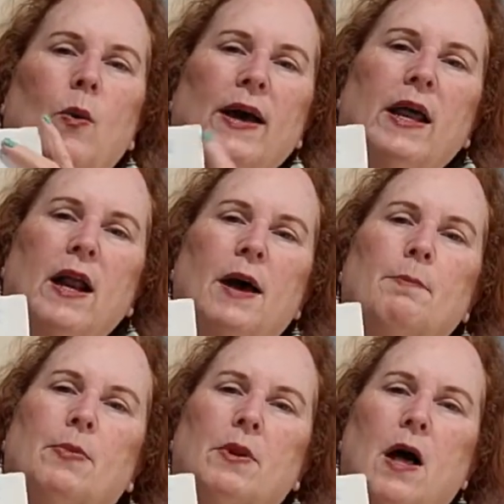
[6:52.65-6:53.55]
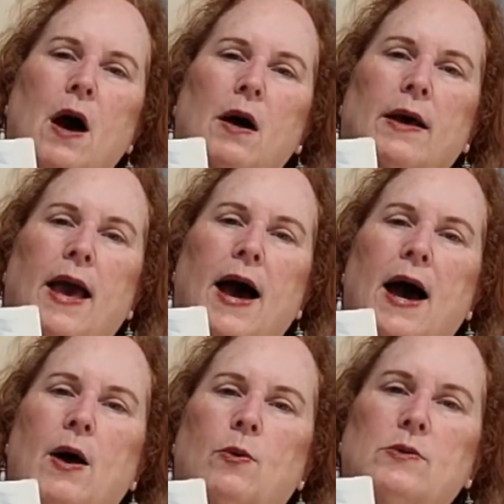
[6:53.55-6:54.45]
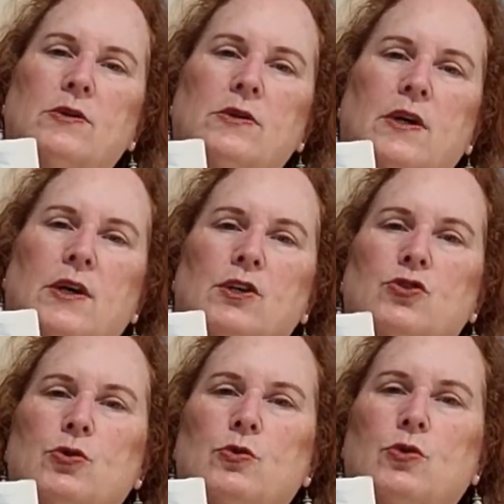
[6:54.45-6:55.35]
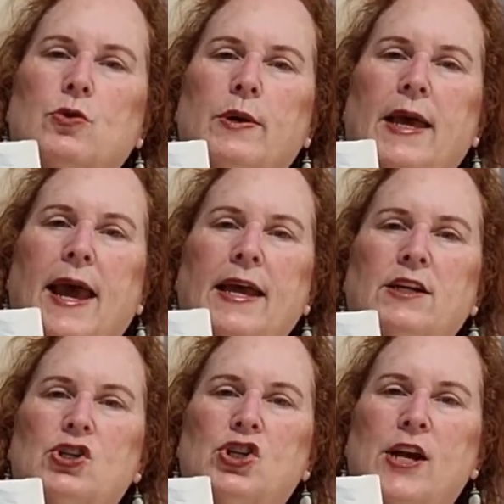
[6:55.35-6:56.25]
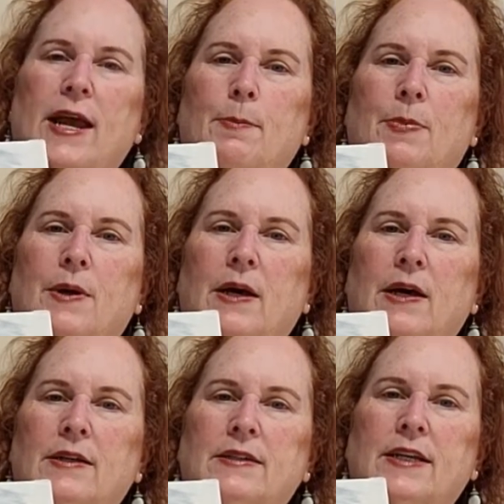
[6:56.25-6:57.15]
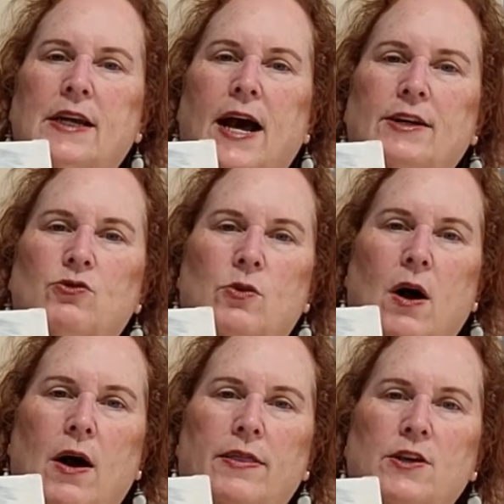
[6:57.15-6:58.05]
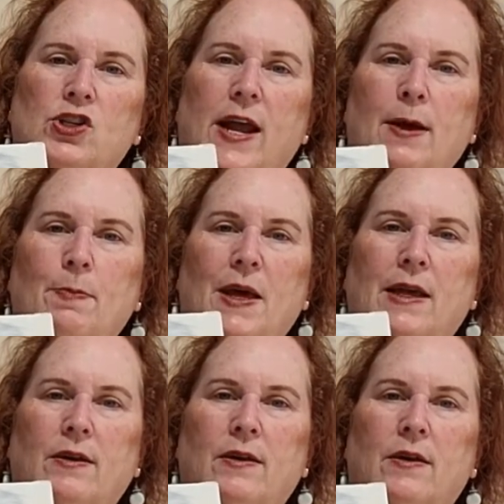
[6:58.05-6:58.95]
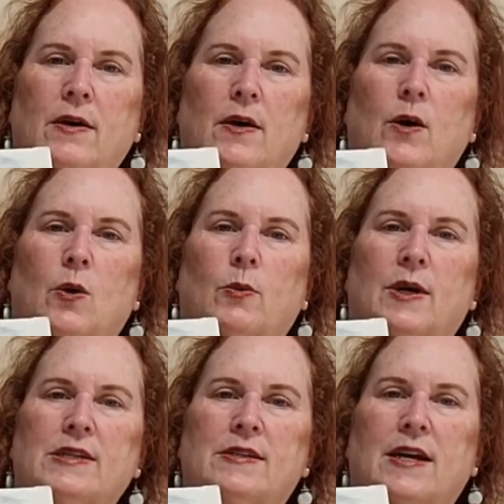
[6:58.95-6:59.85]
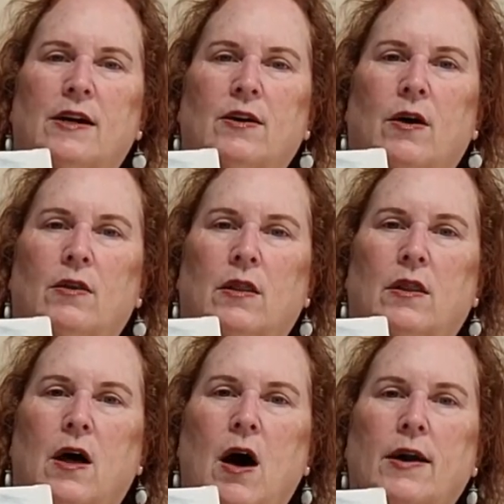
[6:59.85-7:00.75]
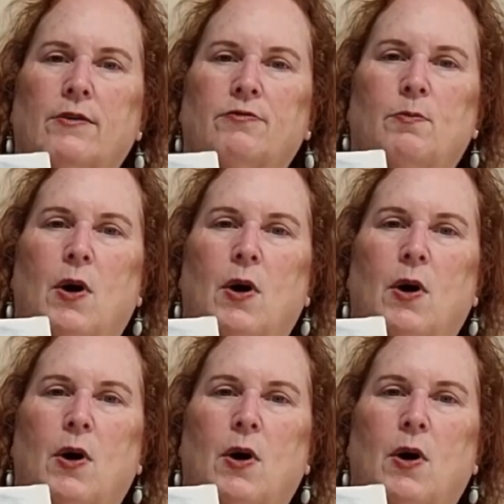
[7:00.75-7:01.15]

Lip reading: I block out to create shape? Did I draw the shape in? Or was there a lot of